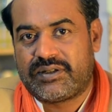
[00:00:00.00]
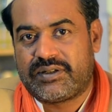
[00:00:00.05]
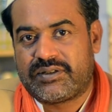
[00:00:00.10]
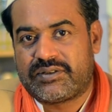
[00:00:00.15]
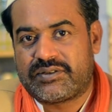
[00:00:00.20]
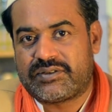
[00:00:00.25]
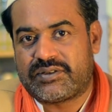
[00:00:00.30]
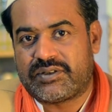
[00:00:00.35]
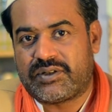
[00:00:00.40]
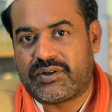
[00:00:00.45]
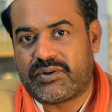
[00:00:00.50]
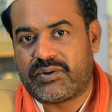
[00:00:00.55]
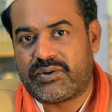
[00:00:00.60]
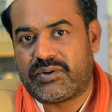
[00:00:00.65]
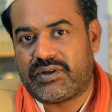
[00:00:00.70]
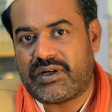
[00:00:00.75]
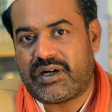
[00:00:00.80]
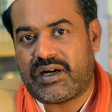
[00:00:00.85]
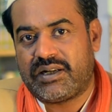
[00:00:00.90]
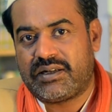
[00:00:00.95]

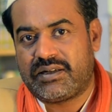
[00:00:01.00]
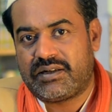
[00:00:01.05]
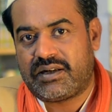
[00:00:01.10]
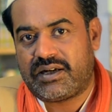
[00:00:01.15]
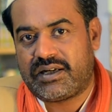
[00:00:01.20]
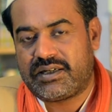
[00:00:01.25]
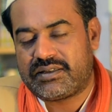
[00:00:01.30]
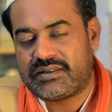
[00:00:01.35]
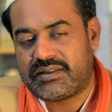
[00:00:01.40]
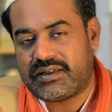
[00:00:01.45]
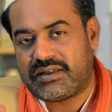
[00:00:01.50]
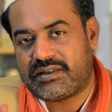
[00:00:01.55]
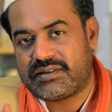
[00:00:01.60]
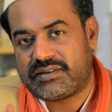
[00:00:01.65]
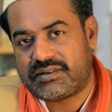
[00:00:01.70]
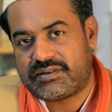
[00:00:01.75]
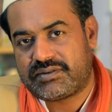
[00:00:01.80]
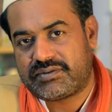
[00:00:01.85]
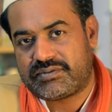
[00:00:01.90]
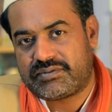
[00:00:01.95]
So unlike the
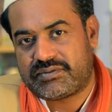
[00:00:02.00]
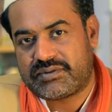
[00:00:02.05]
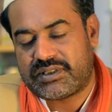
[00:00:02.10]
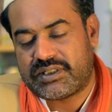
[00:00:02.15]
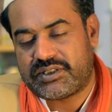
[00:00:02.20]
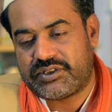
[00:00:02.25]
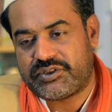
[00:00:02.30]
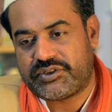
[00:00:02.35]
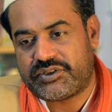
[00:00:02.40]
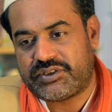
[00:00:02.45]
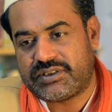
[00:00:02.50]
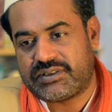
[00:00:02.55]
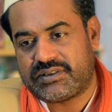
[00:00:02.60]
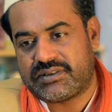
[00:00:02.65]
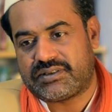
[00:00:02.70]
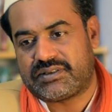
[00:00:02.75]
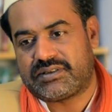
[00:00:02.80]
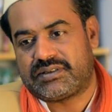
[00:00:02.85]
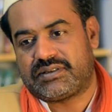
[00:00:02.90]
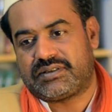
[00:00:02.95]
other
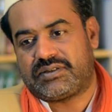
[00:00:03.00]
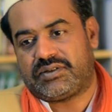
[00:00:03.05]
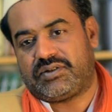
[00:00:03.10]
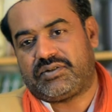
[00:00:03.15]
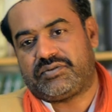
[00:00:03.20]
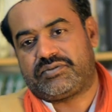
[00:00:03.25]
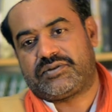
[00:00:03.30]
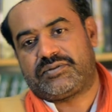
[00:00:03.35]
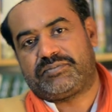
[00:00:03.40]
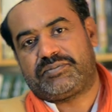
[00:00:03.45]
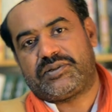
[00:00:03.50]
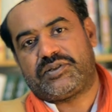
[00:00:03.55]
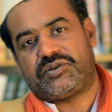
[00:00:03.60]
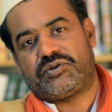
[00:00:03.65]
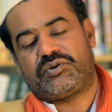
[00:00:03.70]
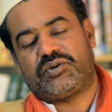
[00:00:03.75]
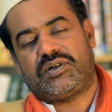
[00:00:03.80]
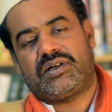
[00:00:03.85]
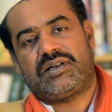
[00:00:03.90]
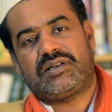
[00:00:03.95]
traditions of
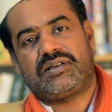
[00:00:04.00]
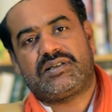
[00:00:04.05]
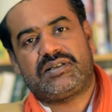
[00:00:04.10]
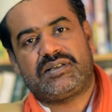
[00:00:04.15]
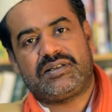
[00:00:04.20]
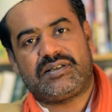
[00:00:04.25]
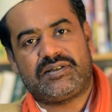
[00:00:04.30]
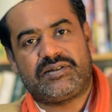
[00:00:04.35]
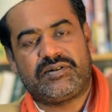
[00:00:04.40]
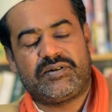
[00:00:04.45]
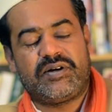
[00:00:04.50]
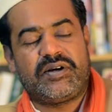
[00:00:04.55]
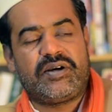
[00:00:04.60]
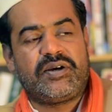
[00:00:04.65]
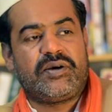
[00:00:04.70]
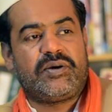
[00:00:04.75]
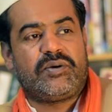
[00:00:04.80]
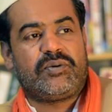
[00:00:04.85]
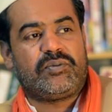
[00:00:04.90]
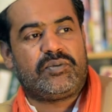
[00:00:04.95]
spirituality,
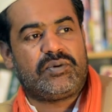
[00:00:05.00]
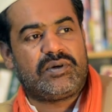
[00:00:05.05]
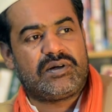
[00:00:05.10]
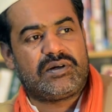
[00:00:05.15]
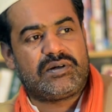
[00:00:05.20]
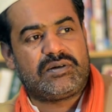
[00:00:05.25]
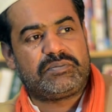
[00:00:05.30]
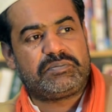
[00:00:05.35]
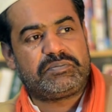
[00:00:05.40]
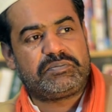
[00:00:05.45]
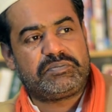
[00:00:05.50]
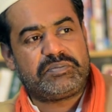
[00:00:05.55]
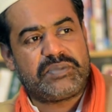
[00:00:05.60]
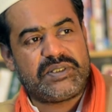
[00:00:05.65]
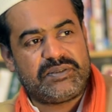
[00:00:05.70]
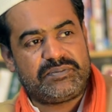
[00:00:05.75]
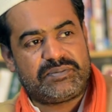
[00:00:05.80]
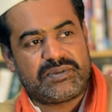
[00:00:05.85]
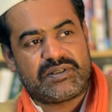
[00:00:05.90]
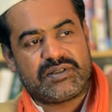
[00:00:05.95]
where
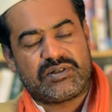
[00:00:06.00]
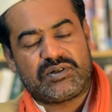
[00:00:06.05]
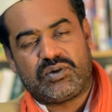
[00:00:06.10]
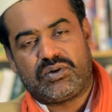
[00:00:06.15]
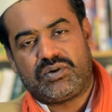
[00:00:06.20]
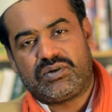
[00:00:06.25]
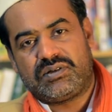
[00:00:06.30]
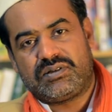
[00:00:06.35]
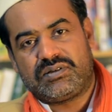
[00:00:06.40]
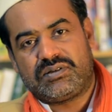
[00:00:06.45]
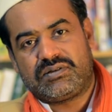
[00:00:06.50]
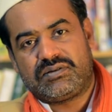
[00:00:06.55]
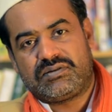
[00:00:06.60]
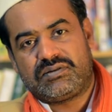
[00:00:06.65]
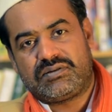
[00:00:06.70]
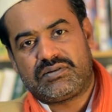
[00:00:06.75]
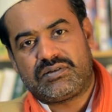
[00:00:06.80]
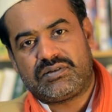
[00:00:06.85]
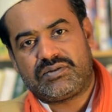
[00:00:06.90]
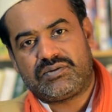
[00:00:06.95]
people go
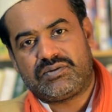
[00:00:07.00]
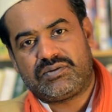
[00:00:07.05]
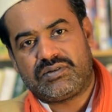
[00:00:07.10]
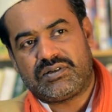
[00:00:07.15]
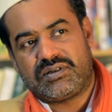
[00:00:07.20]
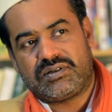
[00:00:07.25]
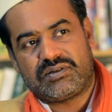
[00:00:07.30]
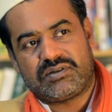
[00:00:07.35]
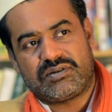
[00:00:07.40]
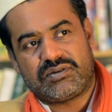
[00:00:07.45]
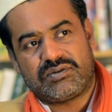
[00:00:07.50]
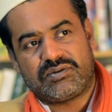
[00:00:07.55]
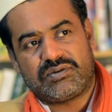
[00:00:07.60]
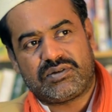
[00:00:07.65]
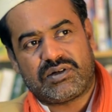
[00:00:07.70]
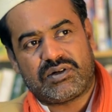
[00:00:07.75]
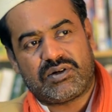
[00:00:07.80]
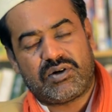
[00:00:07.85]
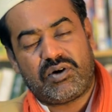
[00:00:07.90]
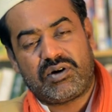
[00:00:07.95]
into
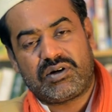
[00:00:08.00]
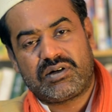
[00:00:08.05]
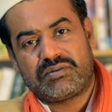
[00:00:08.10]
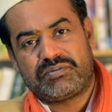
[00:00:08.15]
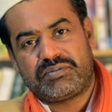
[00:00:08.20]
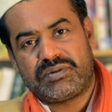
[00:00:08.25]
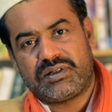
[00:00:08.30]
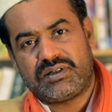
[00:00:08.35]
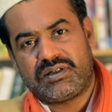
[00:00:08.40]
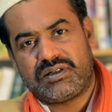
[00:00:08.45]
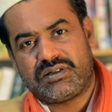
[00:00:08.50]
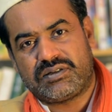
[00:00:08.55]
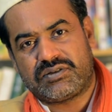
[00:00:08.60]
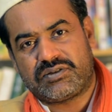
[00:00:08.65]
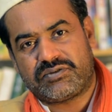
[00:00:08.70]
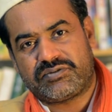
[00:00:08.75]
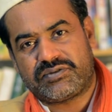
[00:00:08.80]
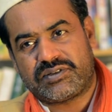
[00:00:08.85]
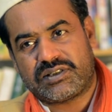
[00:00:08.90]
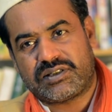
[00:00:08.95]
a longer periods
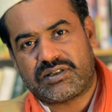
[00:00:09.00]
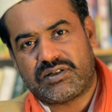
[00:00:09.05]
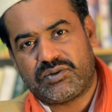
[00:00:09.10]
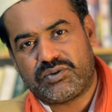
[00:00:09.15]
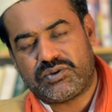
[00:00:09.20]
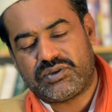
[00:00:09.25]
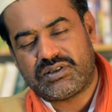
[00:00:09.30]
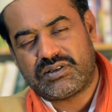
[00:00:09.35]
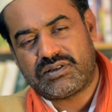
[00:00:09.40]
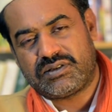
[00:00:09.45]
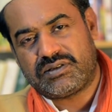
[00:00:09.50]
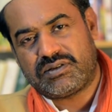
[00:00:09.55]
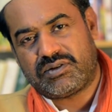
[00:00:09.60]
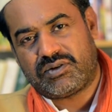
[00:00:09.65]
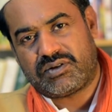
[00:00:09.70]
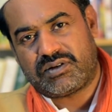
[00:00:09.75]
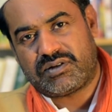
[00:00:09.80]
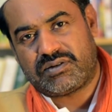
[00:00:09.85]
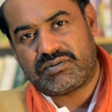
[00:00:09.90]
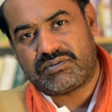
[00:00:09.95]
of seclusion,
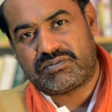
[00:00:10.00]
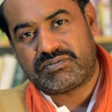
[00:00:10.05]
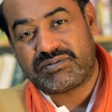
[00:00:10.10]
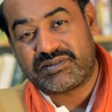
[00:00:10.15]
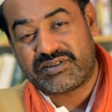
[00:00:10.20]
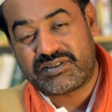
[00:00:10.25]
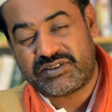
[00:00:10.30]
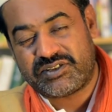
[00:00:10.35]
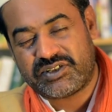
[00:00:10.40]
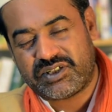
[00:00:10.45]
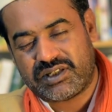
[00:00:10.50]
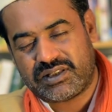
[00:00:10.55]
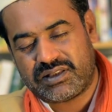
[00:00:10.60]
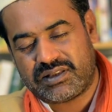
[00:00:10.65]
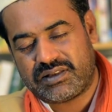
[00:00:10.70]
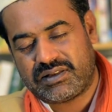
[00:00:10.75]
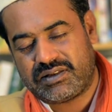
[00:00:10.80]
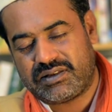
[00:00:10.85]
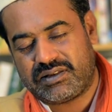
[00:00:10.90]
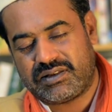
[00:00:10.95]
or
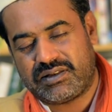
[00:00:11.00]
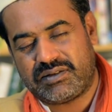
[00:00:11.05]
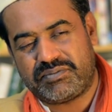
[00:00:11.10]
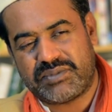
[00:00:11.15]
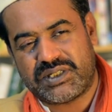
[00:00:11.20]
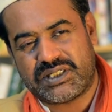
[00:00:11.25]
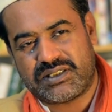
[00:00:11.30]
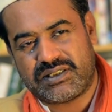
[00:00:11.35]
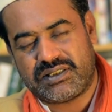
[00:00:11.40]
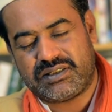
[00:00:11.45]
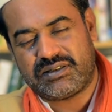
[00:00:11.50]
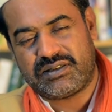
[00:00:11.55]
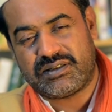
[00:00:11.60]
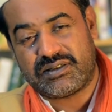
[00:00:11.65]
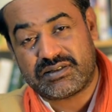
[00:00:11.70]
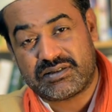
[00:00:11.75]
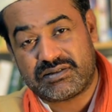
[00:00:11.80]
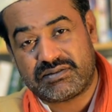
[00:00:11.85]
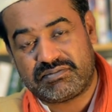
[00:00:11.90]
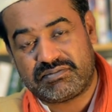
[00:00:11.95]
shun the material